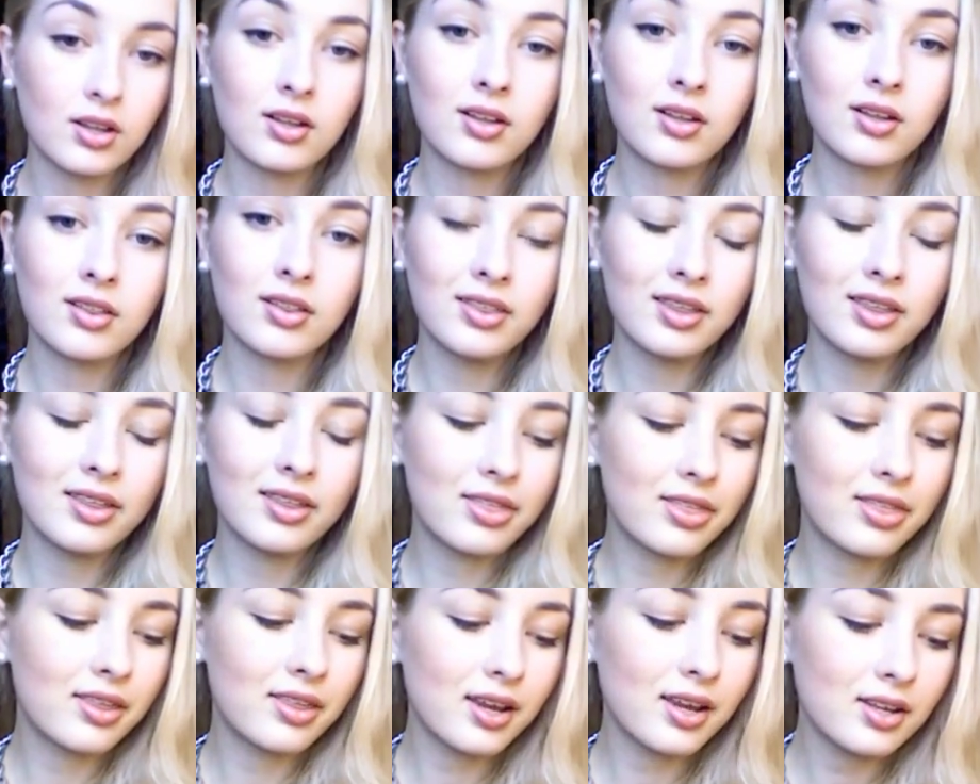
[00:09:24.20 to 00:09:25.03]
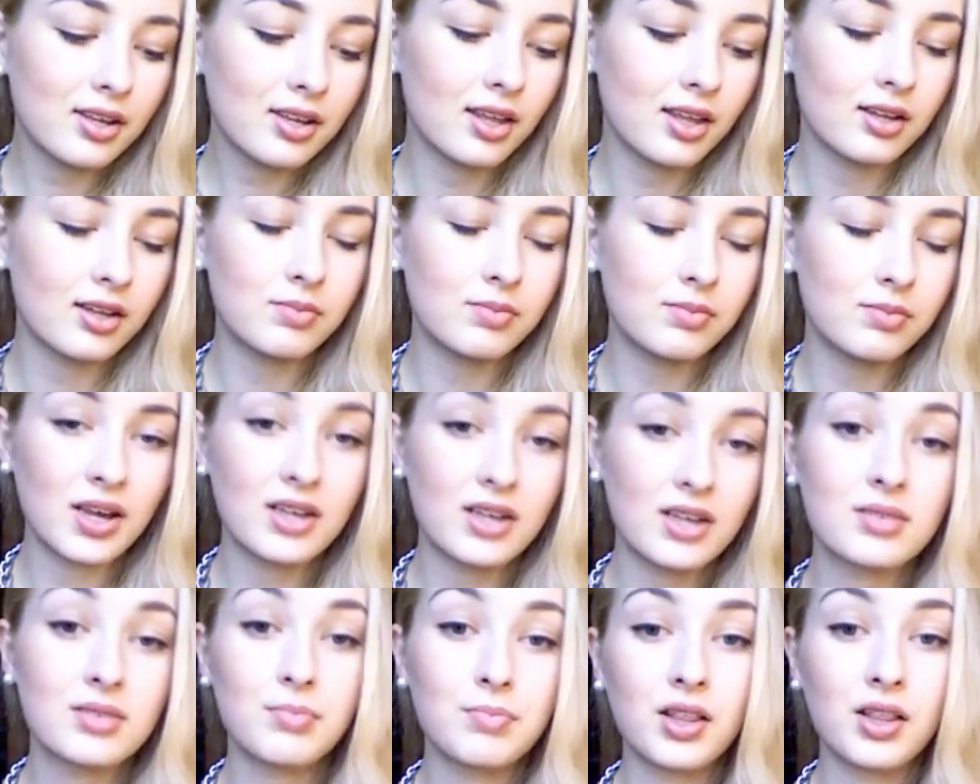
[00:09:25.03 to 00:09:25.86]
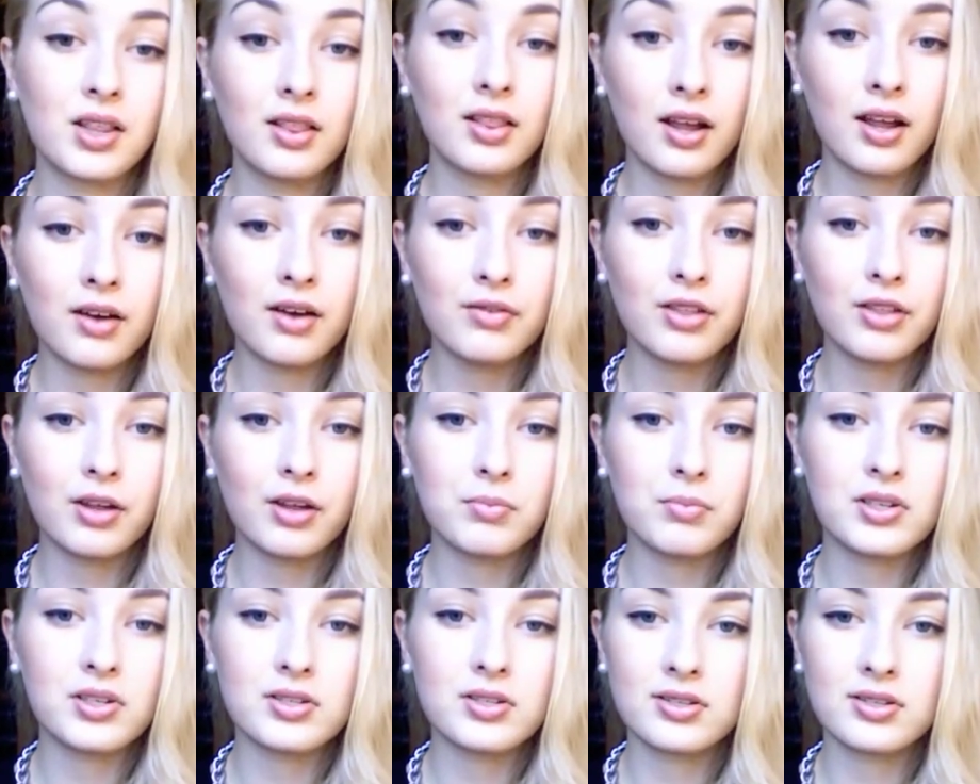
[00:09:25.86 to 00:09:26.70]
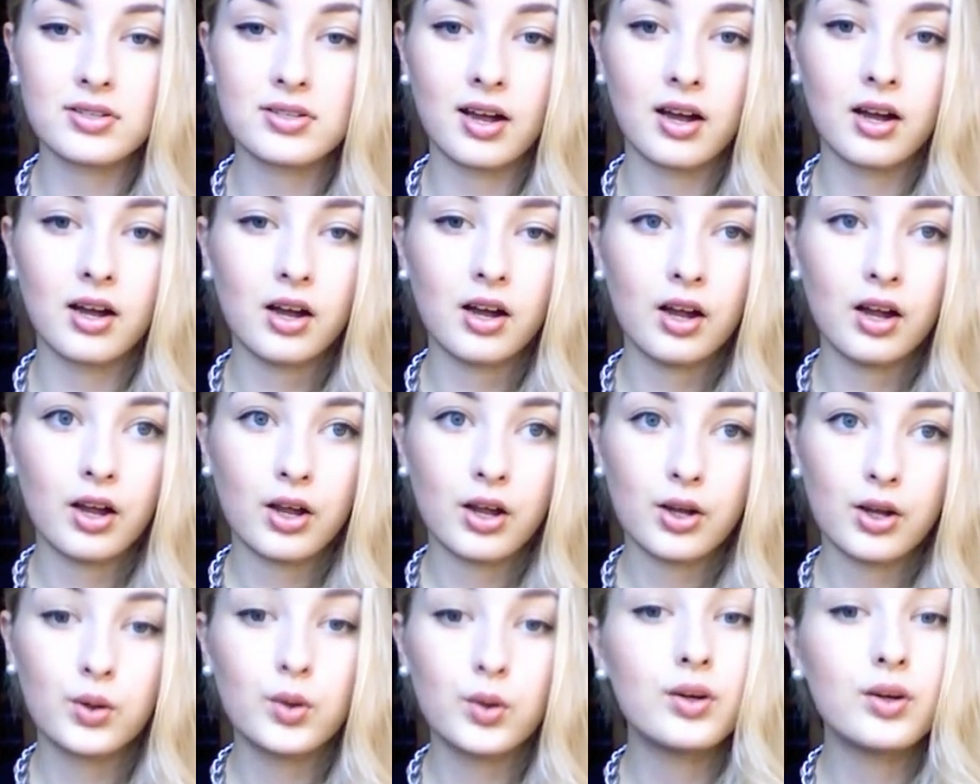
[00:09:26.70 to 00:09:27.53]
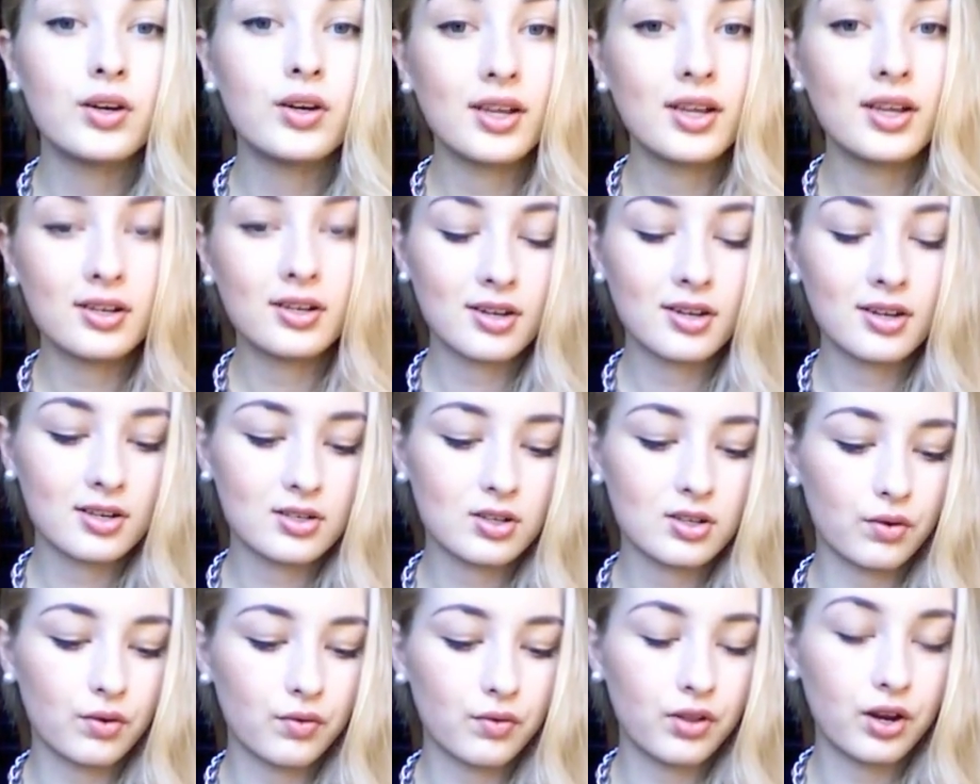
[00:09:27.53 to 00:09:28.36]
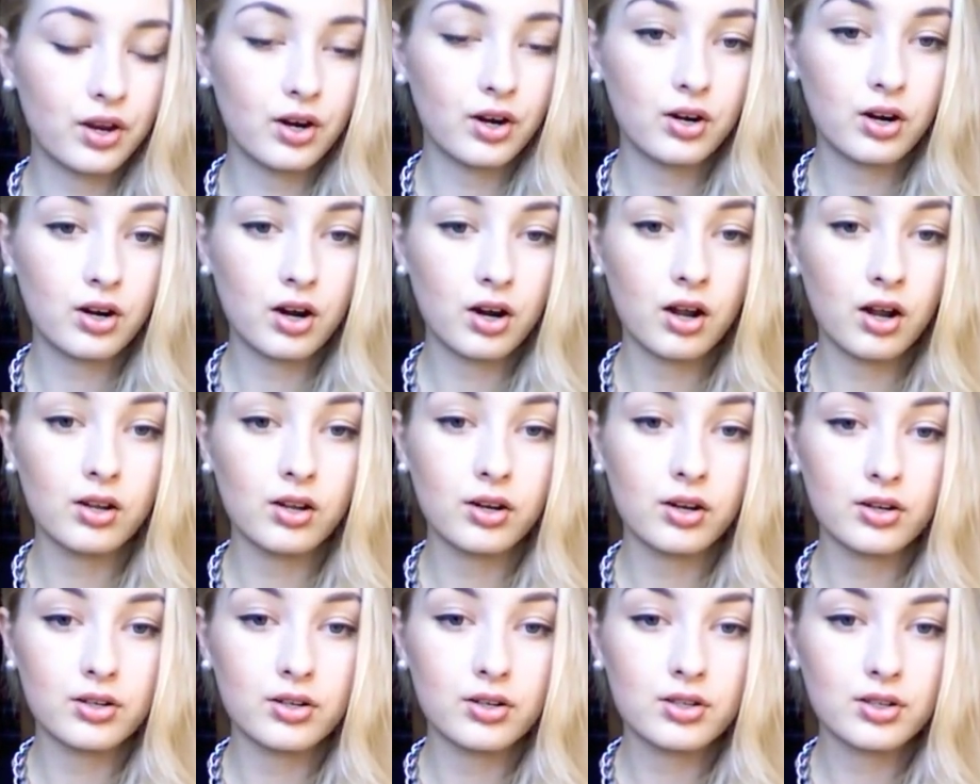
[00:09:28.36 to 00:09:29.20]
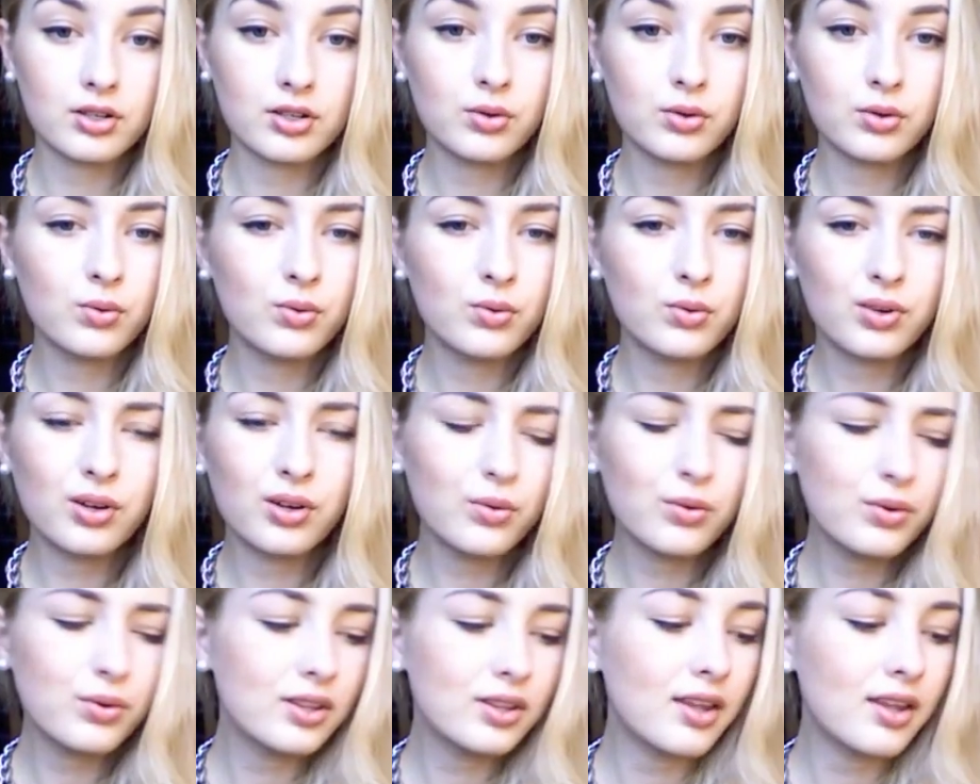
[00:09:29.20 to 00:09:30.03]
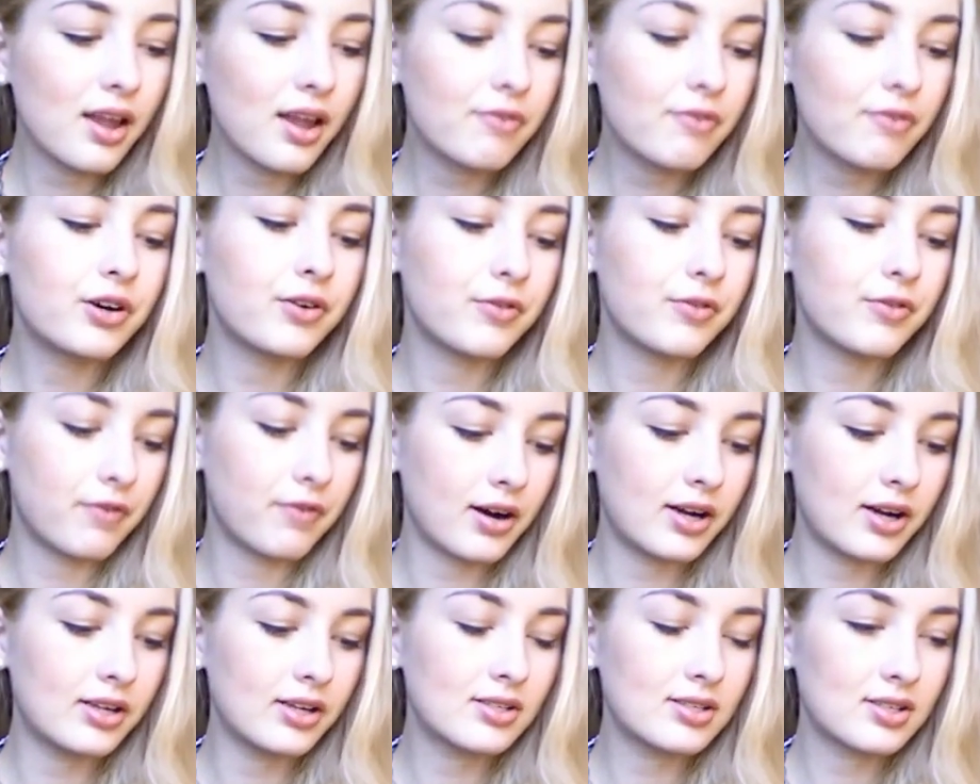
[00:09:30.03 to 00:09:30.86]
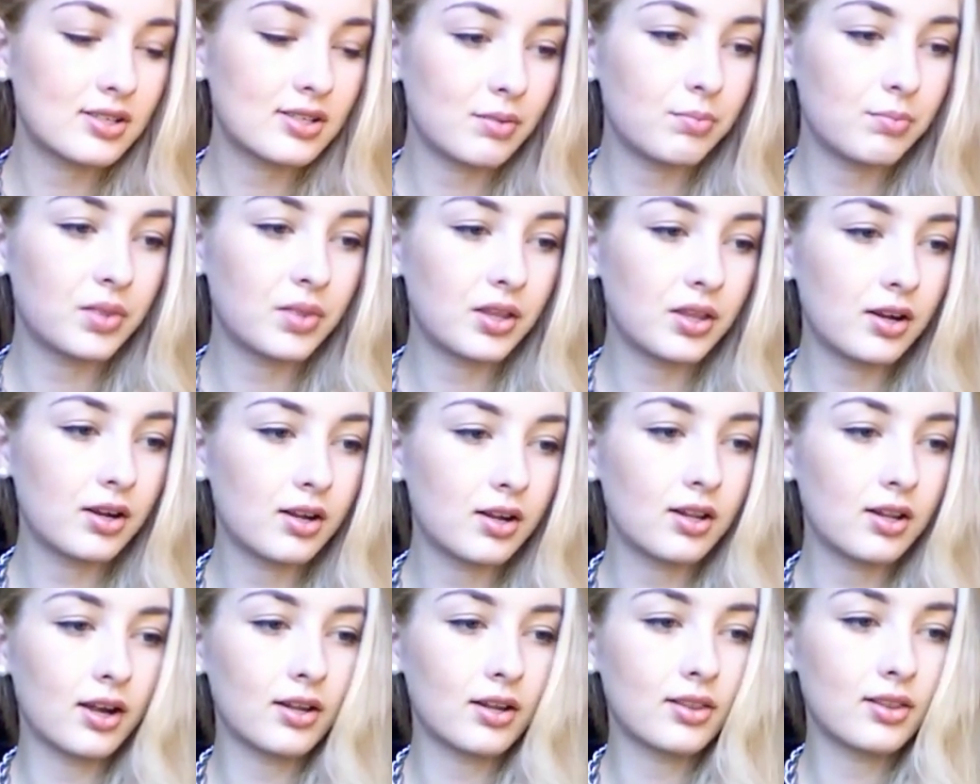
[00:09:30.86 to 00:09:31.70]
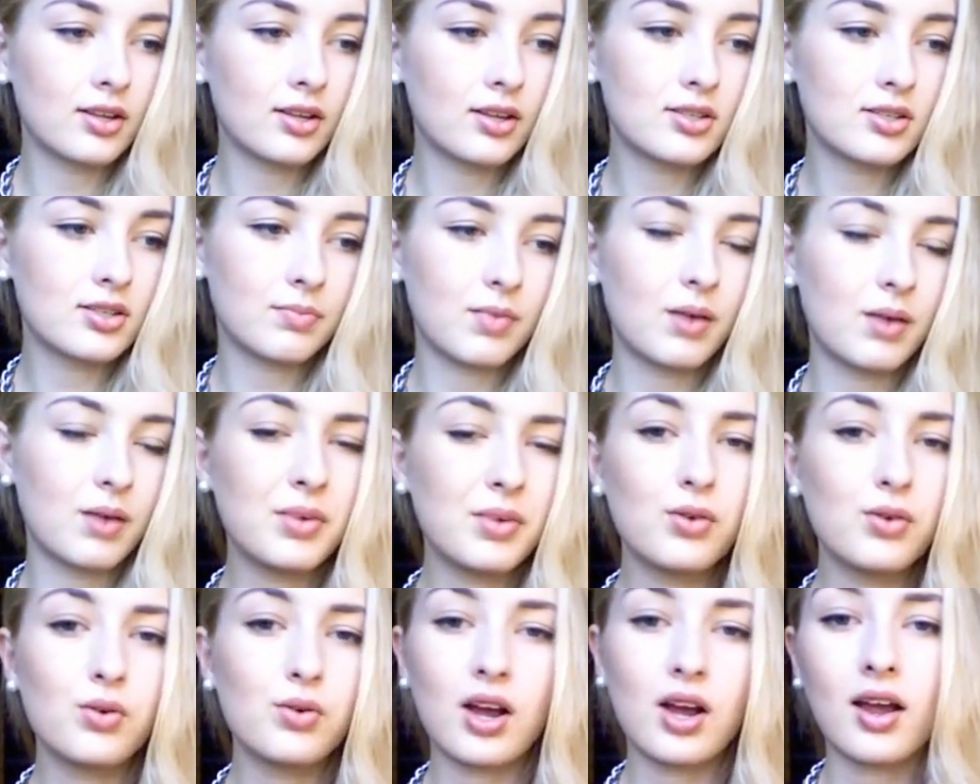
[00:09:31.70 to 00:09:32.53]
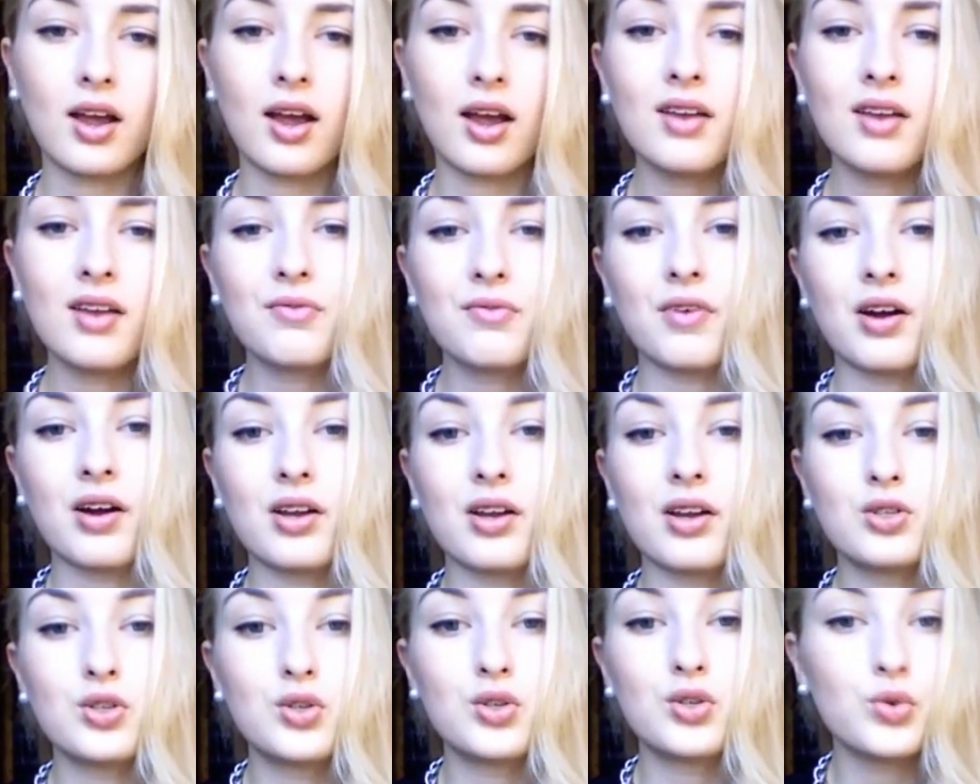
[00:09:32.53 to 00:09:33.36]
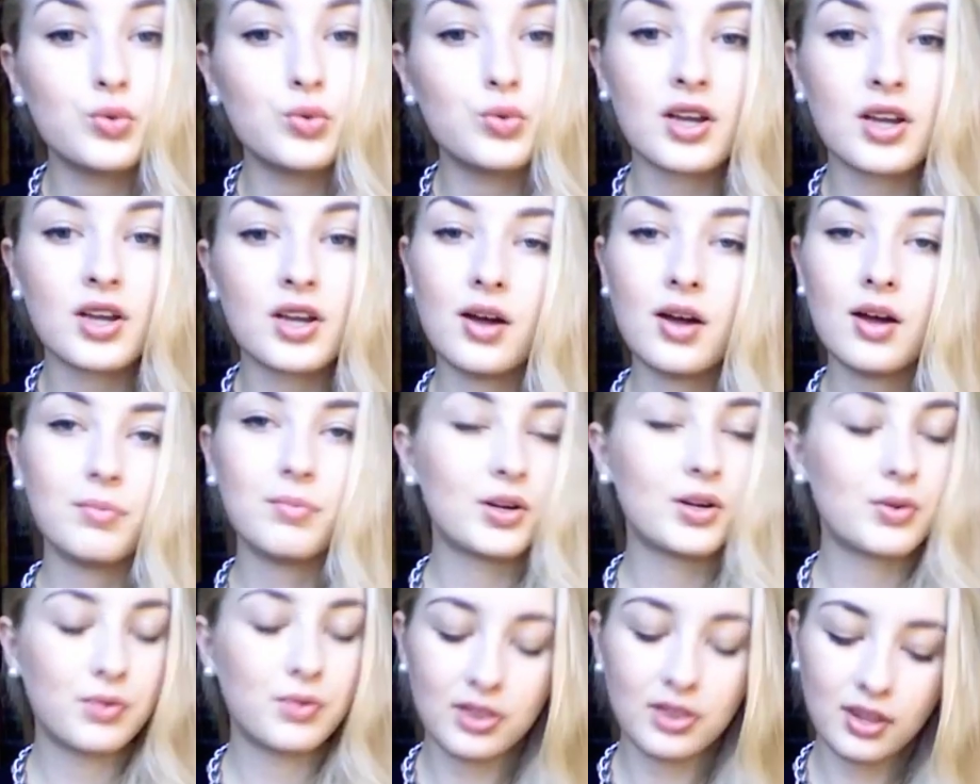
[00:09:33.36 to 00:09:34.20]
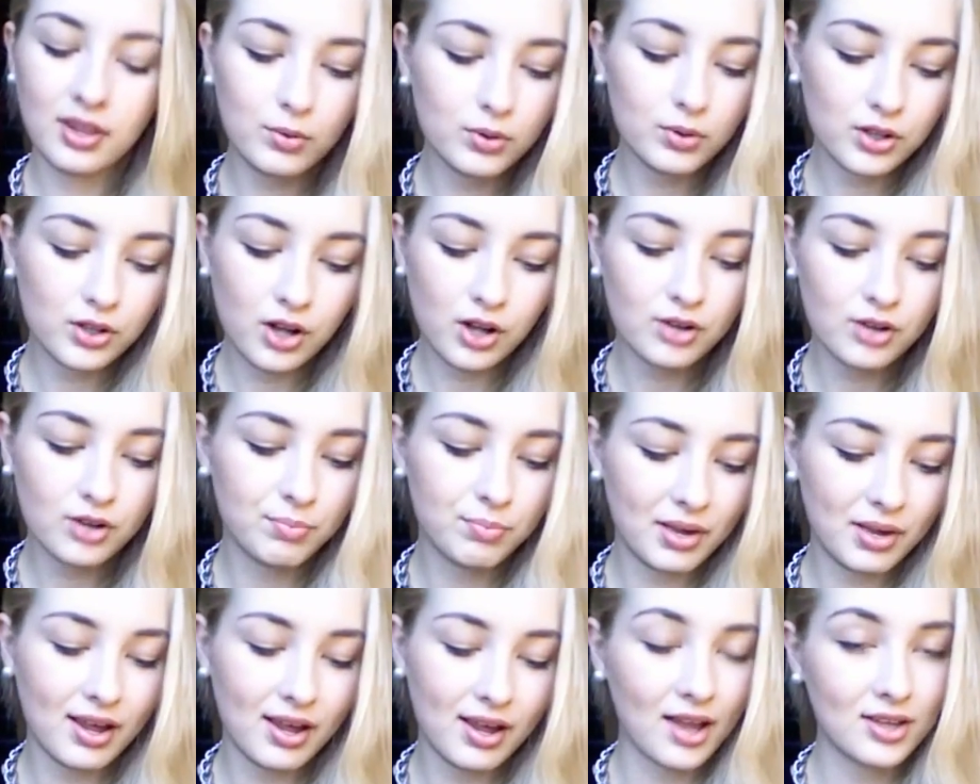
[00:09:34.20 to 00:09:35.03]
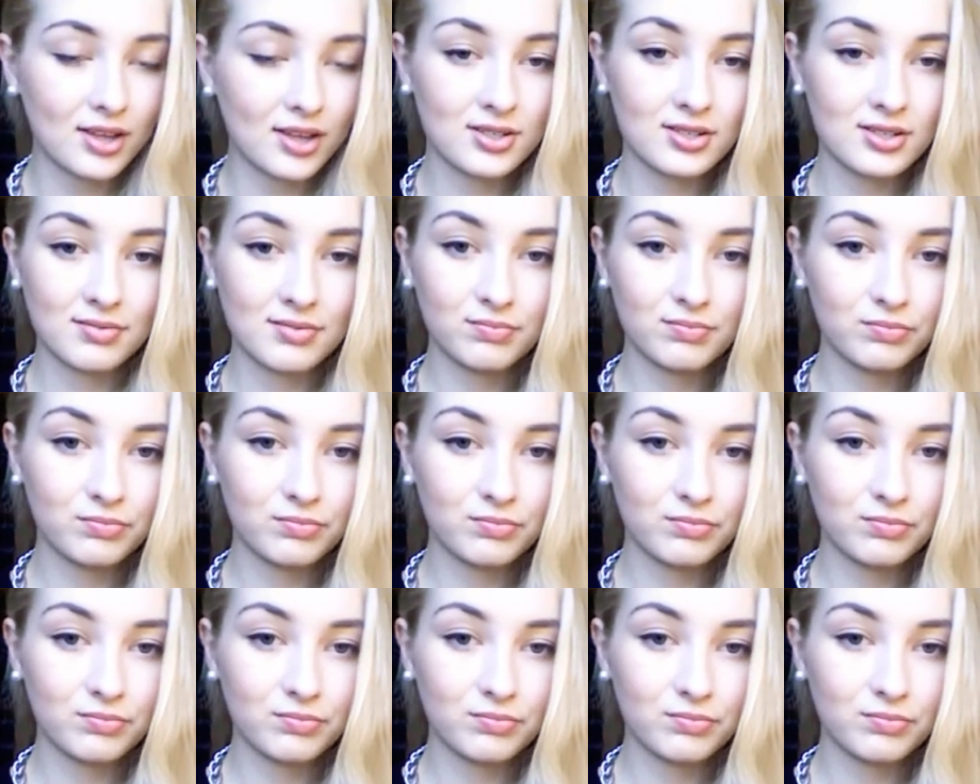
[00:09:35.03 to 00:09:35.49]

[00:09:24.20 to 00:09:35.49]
the thing that makes me love them is the uniqueness of their colors. You, you'll never find something like this. I mean, you can find dupes, but they will not be as